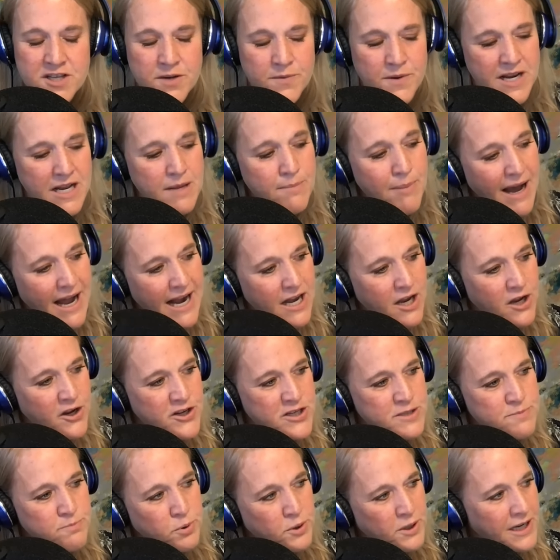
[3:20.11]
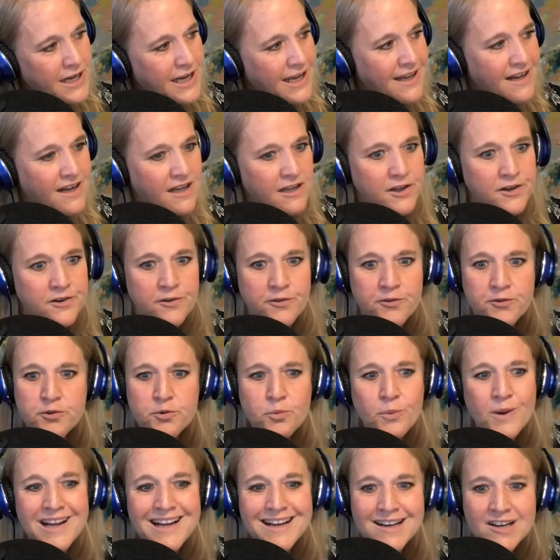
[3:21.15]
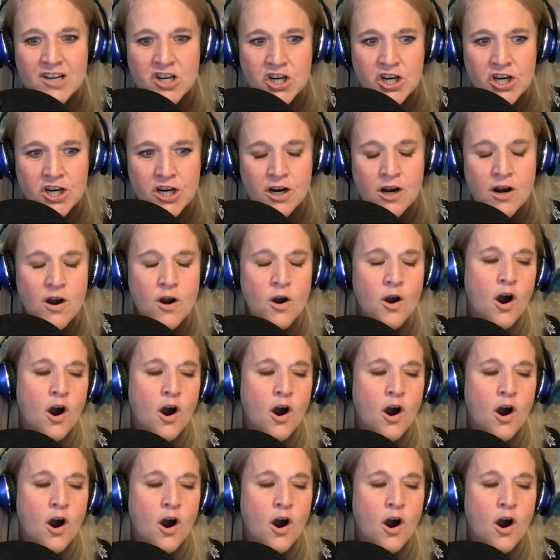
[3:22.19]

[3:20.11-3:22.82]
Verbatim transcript: So anybody who's putting in a little sweetener